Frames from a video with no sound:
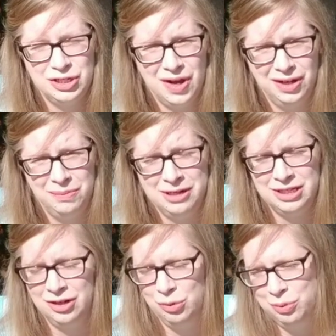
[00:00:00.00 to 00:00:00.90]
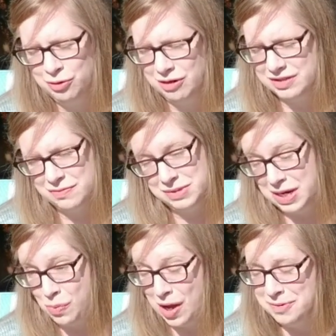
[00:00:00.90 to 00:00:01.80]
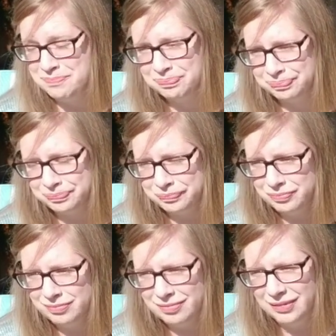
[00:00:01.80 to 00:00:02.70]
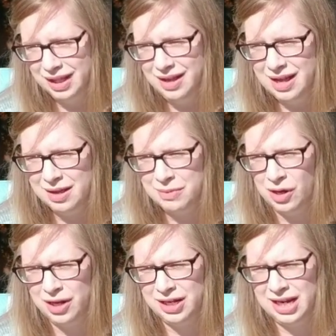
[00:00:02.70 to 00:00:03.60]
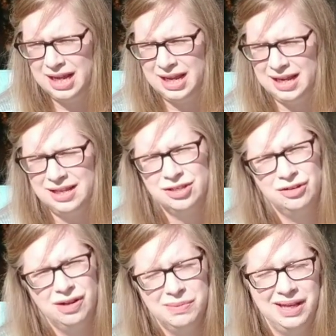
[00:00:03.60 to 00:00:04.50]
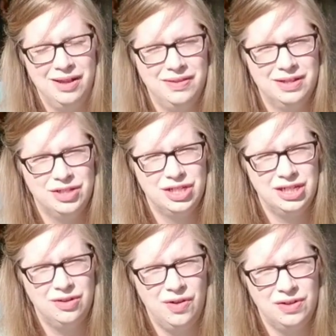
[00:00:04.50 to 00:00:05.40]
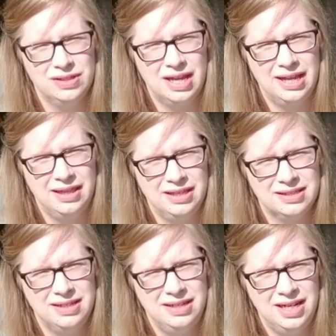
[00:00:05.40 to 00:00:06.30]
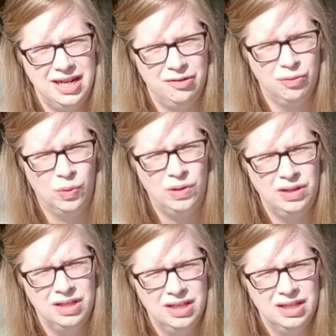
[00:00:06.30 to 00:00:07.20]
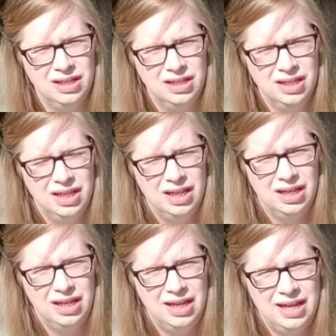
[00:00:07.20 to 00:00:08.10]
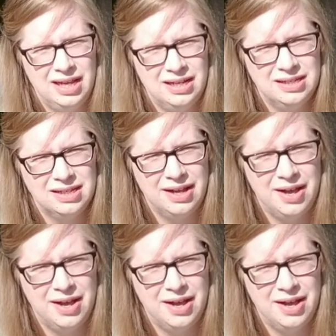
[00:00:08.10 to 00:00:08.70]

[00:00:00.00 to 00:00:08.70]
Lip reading: been documenting her progress from day one on a Instagram account that she calls, I think it's Knit and Roll. And